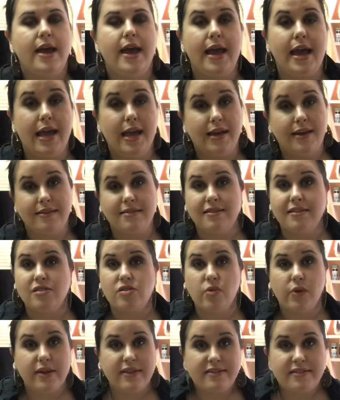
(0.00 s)
and it's a
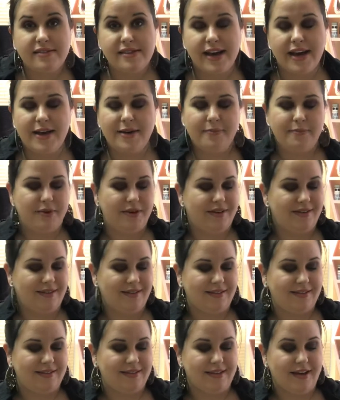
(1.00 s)
twist up.
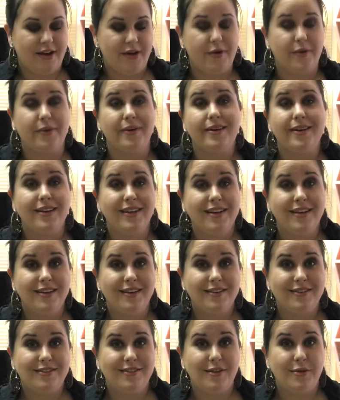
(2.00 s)
So
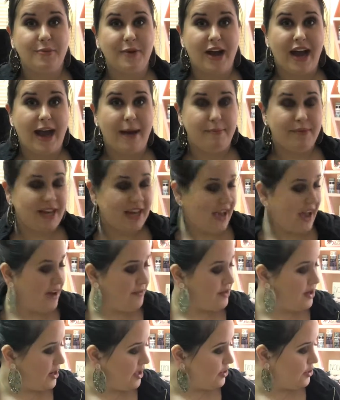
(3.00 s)
super happy to
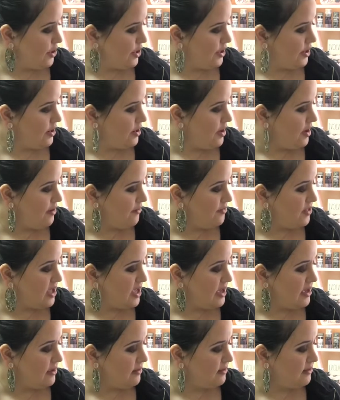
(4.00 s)
have another of
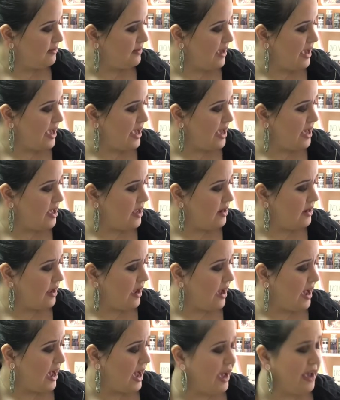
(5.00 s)
these and
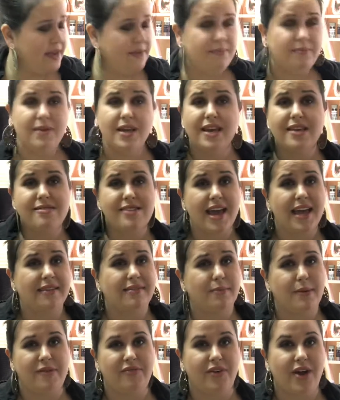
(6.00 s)
I it
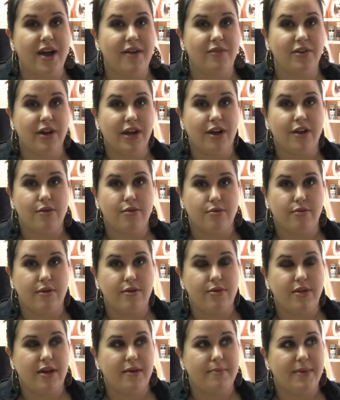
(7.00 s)
takes me forever to go
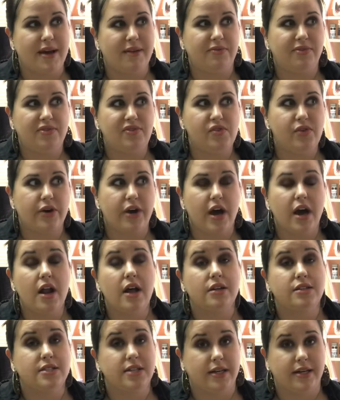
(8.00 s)
through them. I've still got
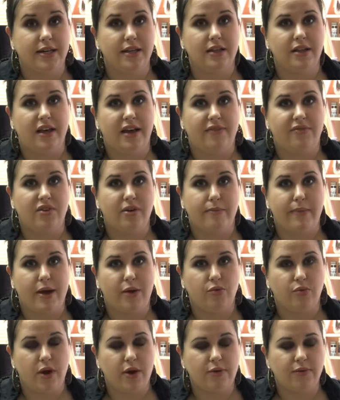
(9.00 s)
a ton left on my
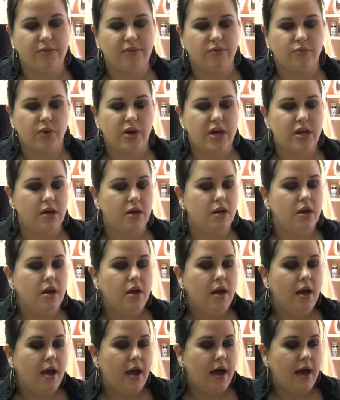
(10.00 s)
rose one.
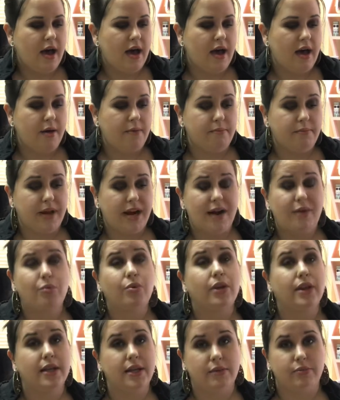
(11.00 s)
Um, but I
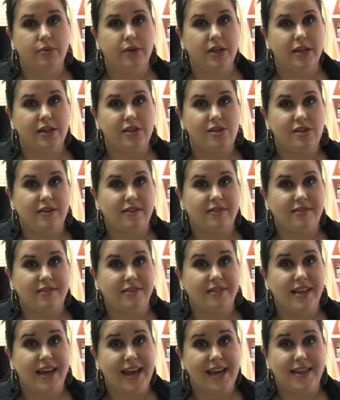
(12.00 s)
really really just
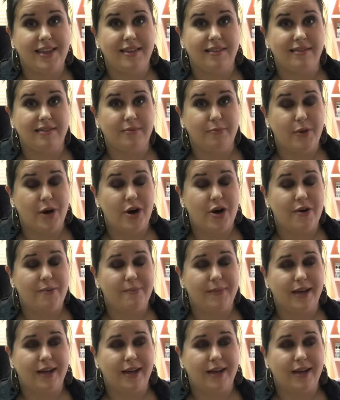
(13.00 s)
like this balm